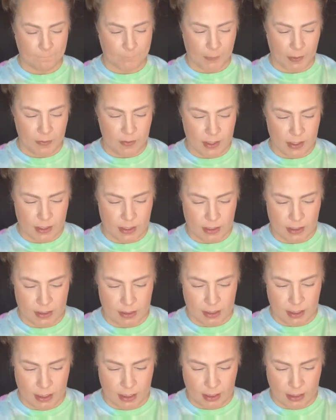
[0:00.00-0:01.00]
And this is
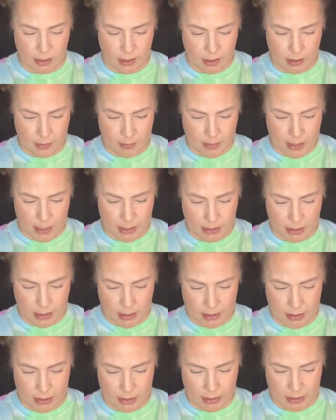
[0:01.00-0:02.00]
the
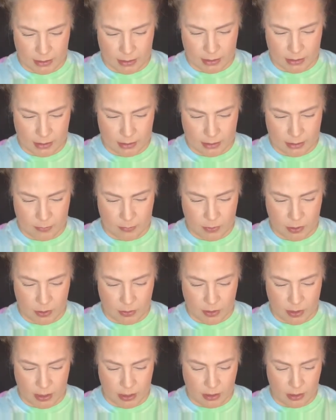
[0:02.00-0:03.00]
Iconic
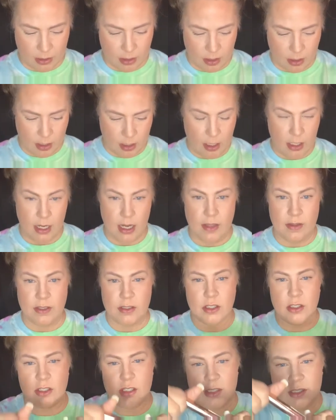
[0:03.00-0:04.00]
Beauty, and this
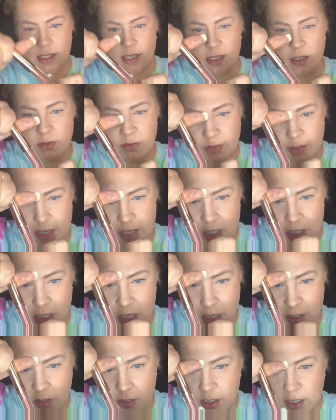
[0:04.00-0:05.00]
is just like a flesh
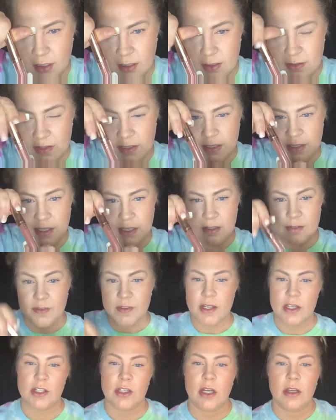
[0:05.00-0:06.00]
colored. I love anything
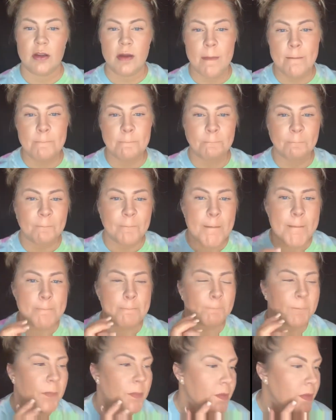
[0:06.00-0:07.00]
flesh colored,
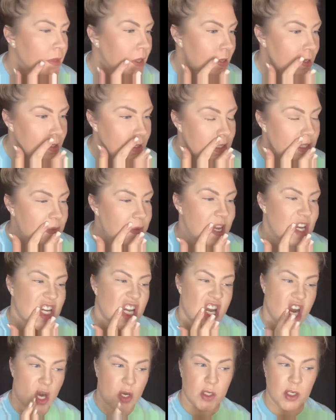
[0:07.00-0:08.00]

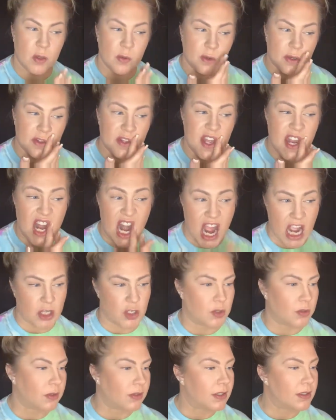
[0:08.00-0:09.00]
especially when you're on the
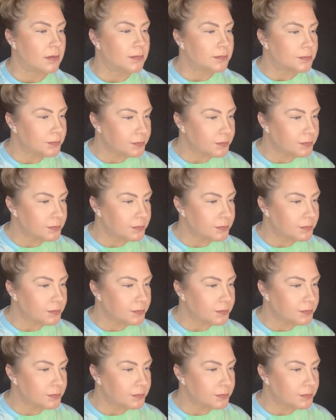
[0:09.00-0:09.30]
natural look.